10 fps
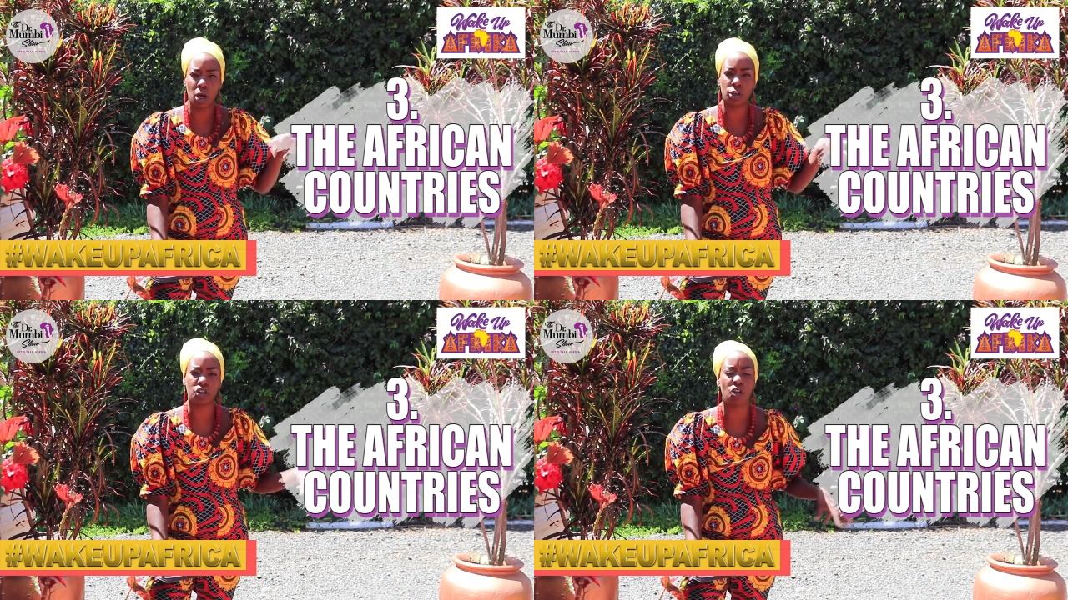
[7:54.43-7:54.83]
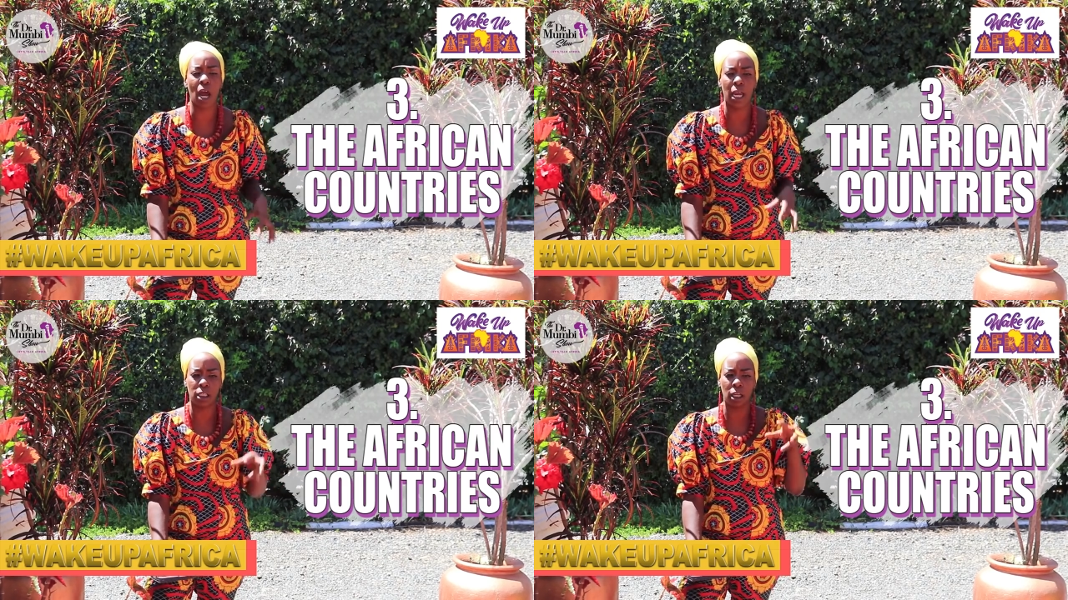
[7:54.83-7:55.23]
our
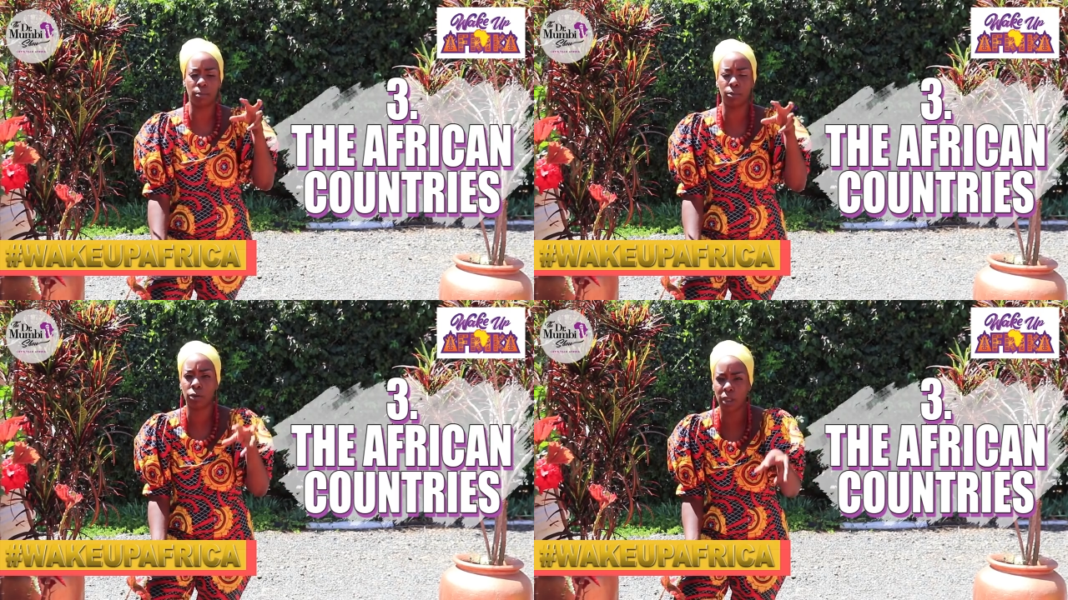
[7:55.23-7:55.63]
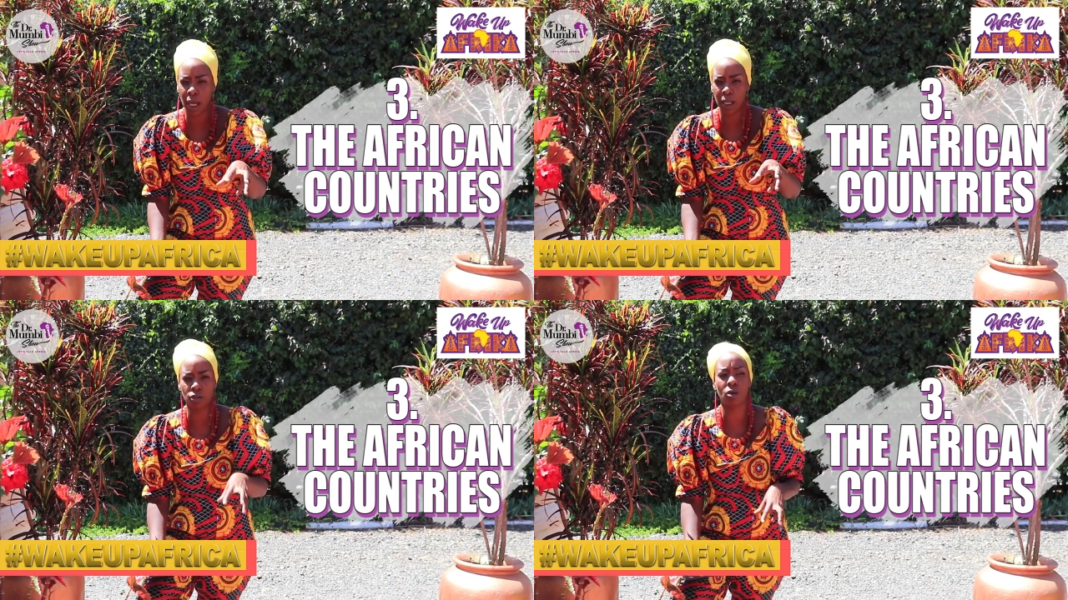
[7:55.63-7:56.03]
shrines and put
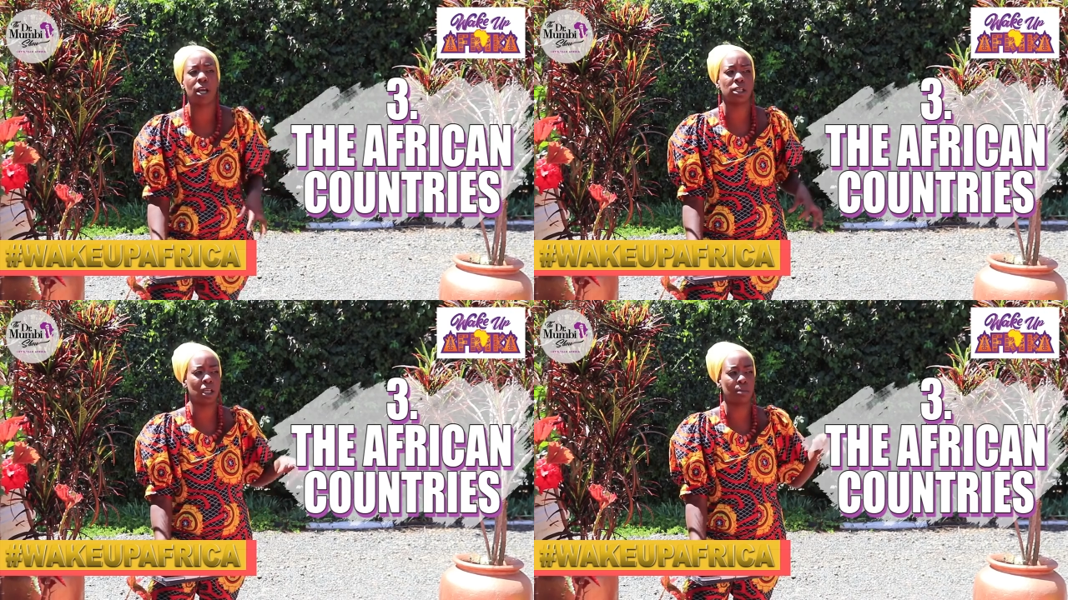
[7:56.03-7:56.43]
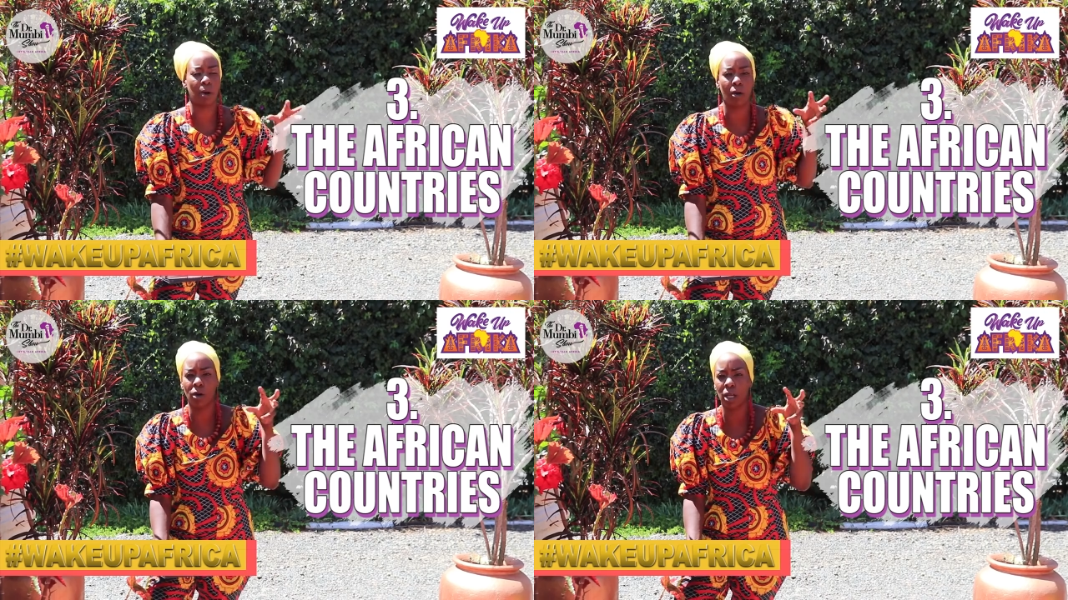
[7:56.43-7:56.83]
their shrines and
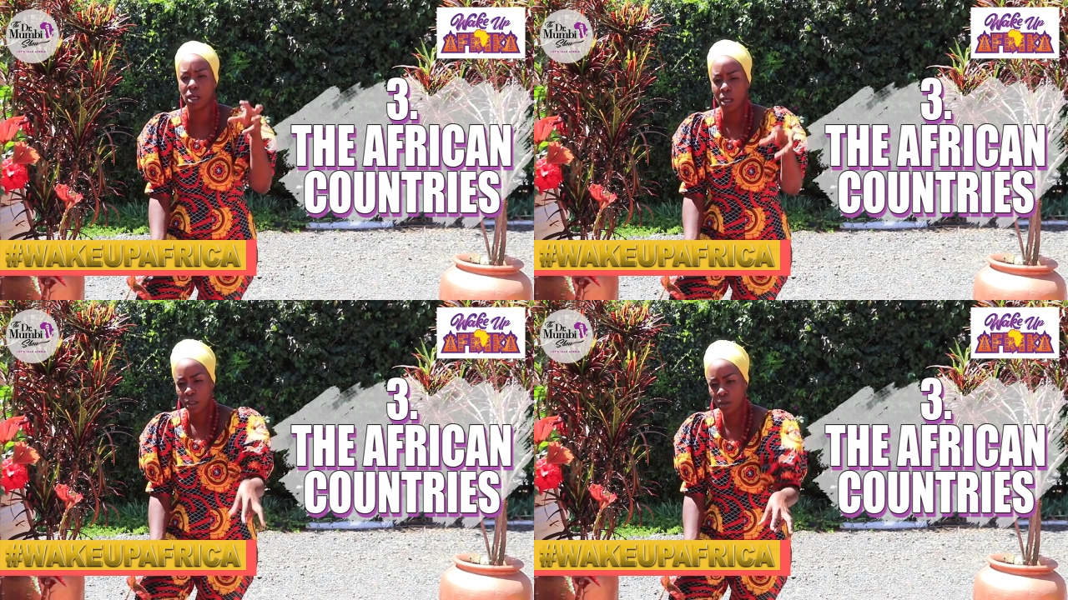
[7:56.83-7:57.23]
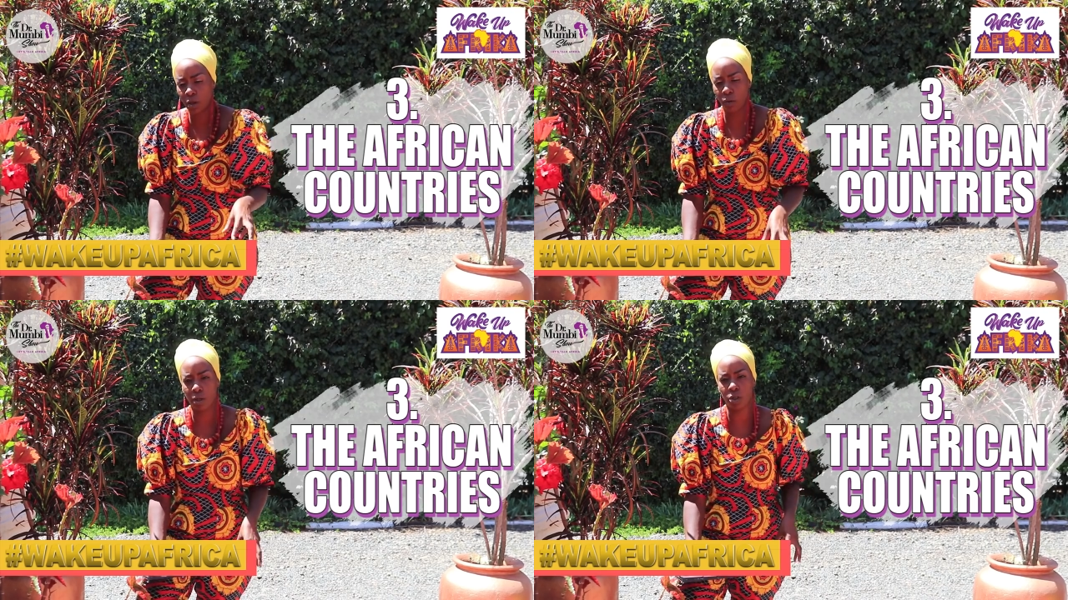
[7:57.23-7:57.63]
bury the